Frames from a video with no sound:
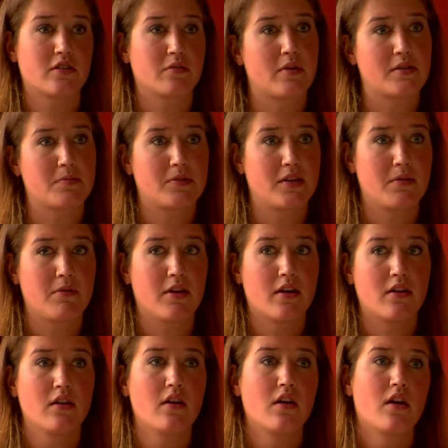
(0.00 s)
Mesopotamia.
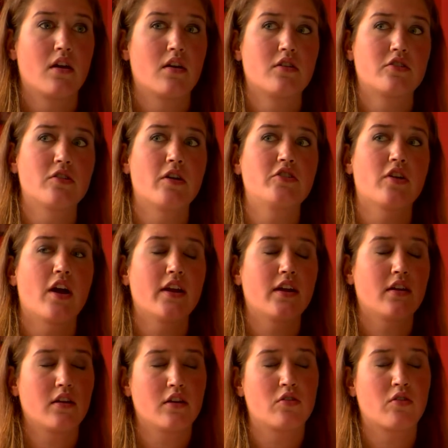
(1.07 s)
So I try to
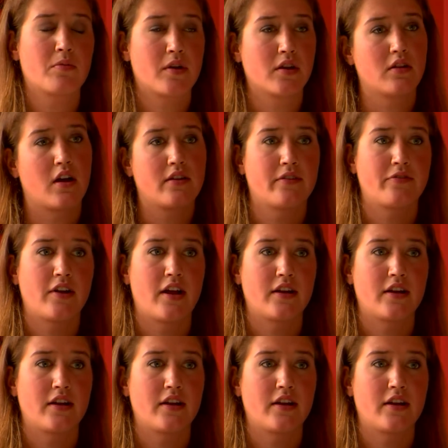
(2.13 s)
incorporate a lot of different